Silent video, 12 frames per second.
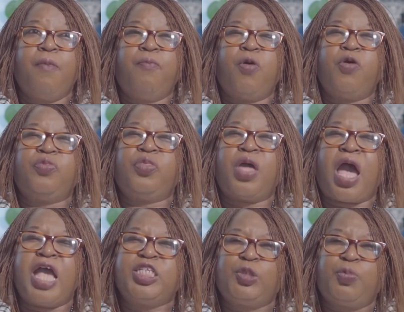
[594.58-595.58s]
But
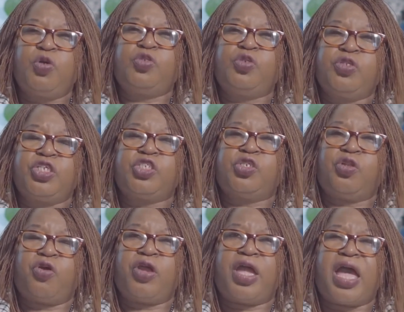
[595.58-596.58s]
I spoke to this
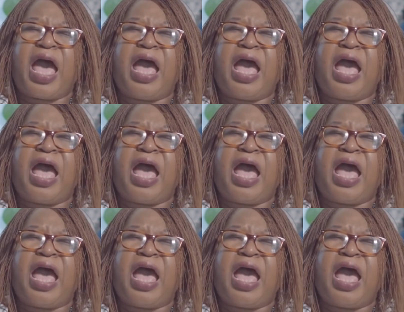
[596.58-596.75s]
lawyer,